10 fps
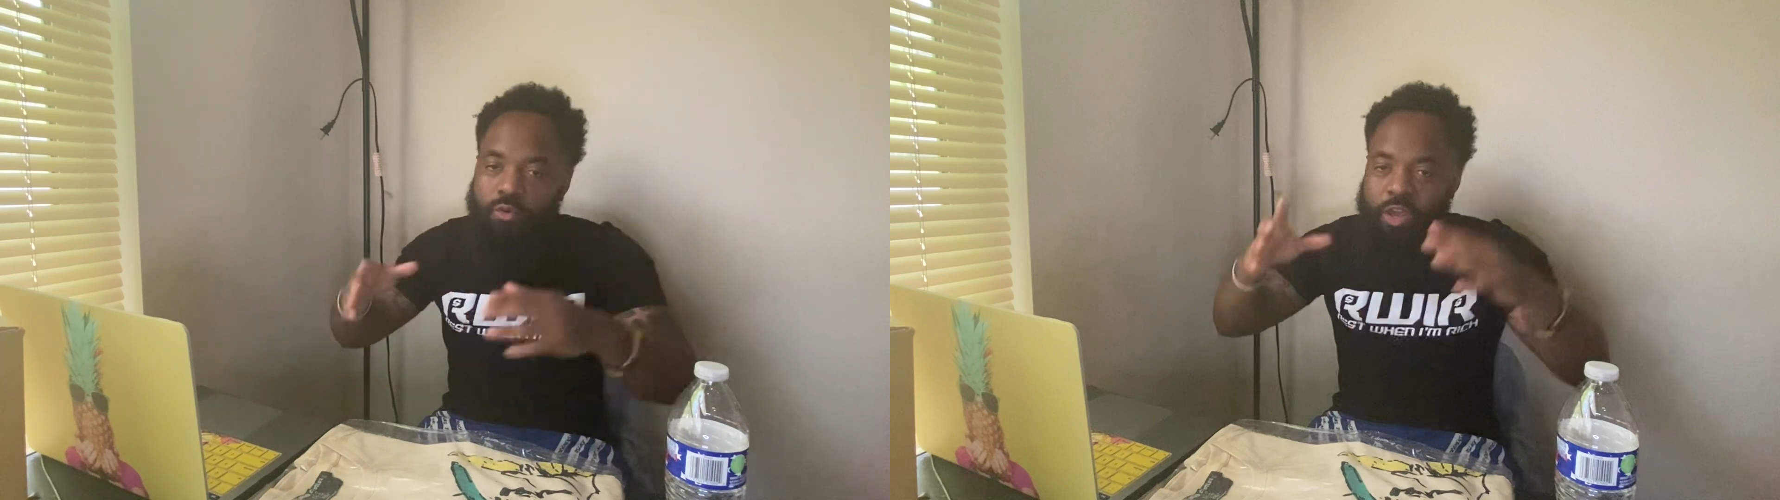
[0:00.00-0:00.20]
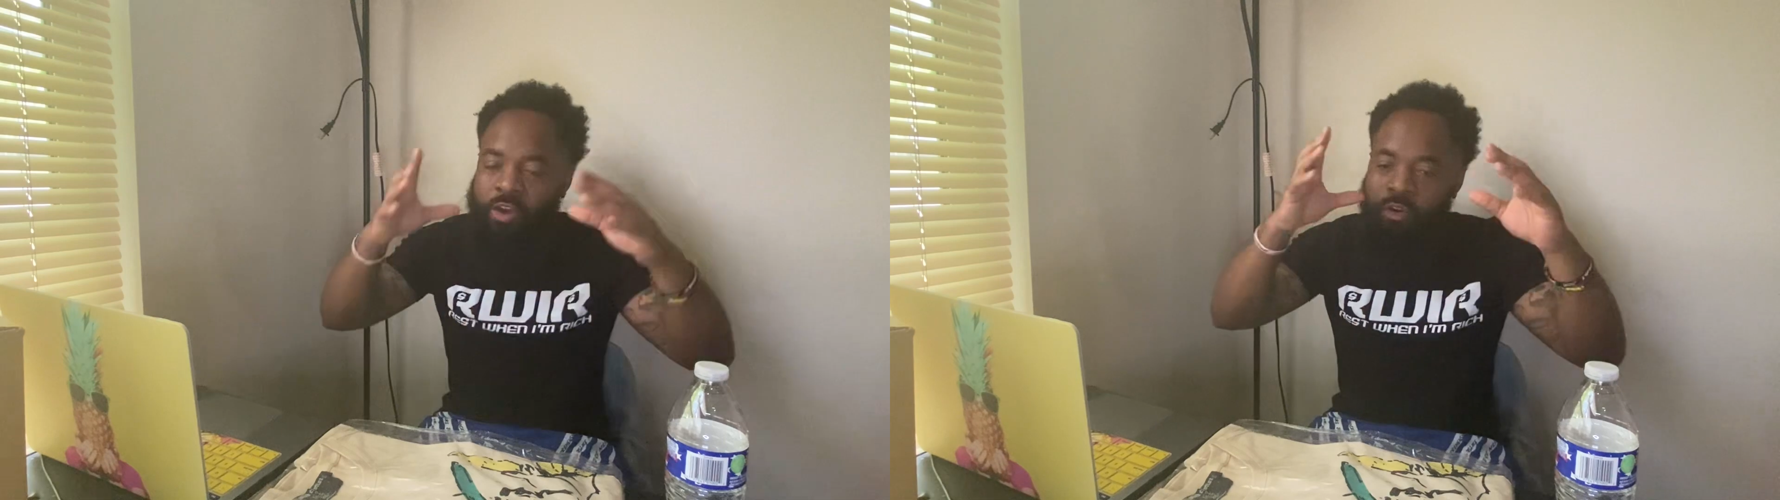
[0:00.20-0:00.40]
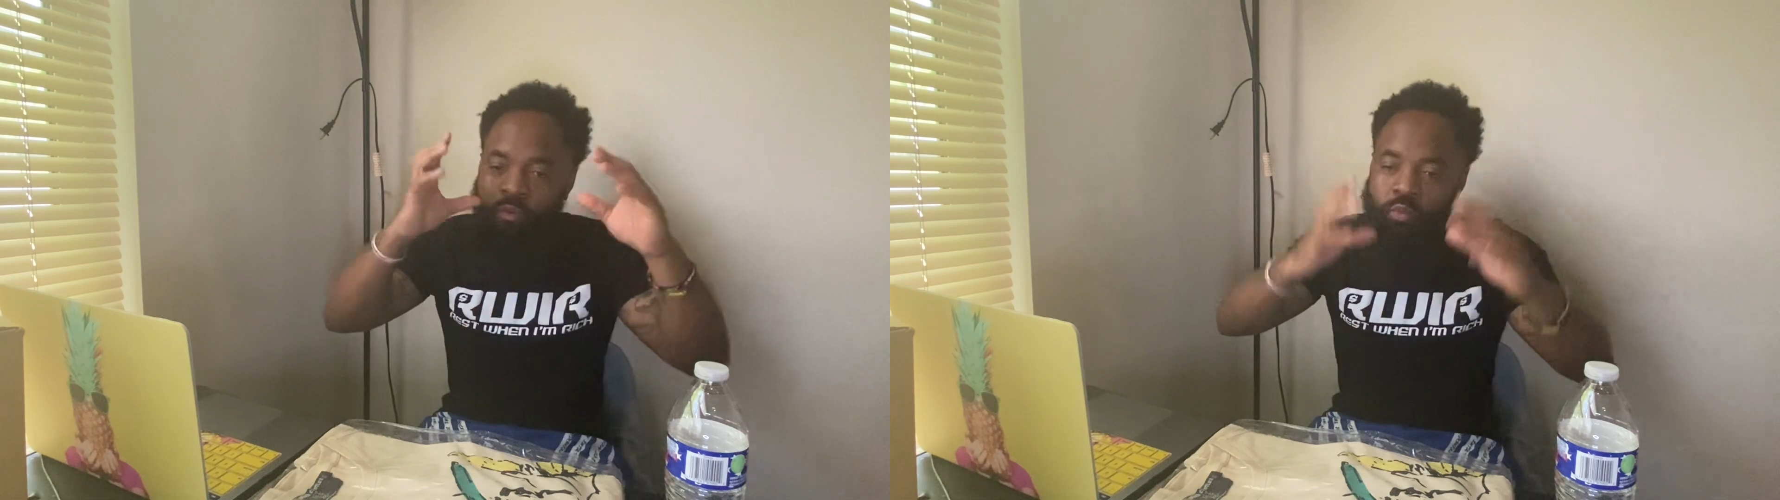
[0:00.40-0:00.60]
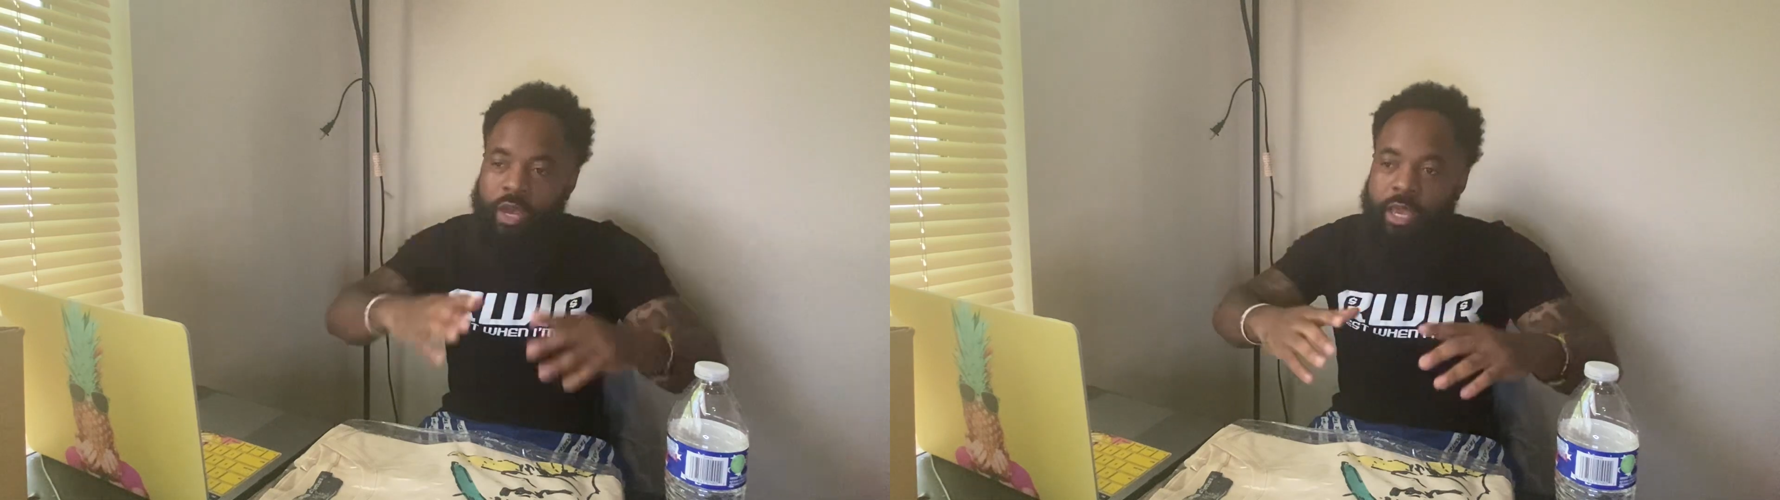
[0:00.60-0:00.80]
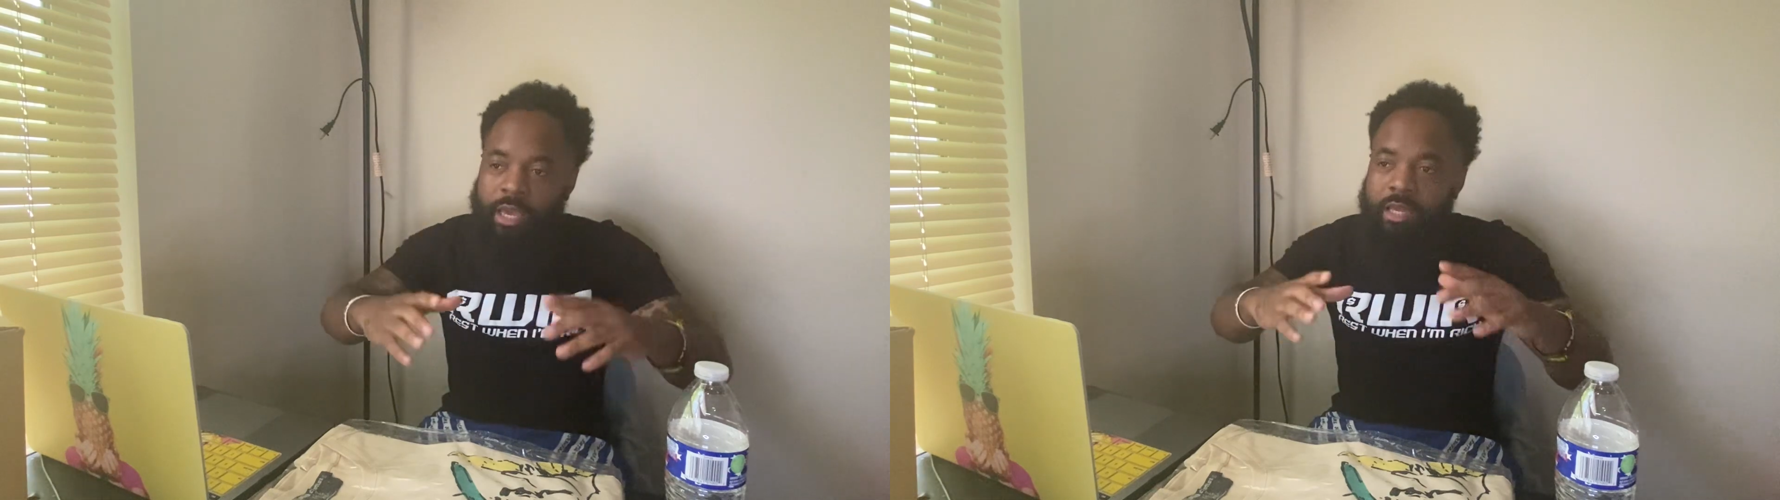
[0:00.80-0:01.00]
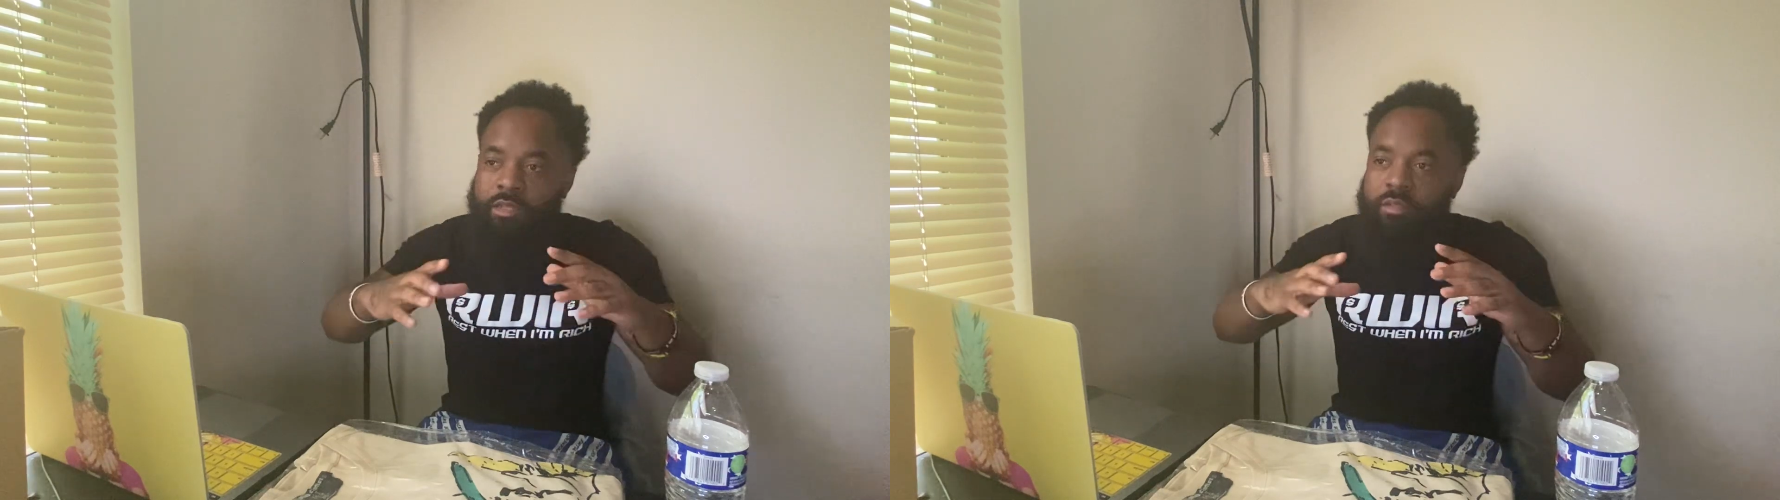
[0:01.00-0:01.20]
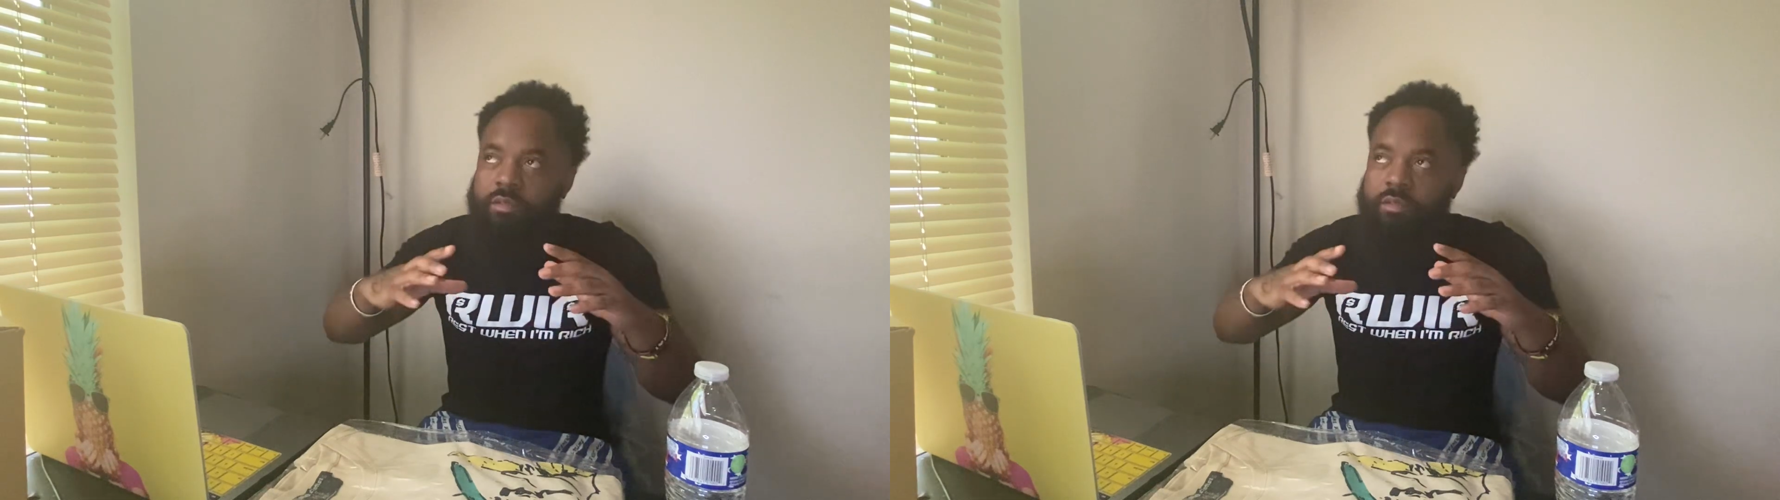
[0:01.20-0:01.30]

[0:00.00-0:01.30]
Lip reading: And the Wayne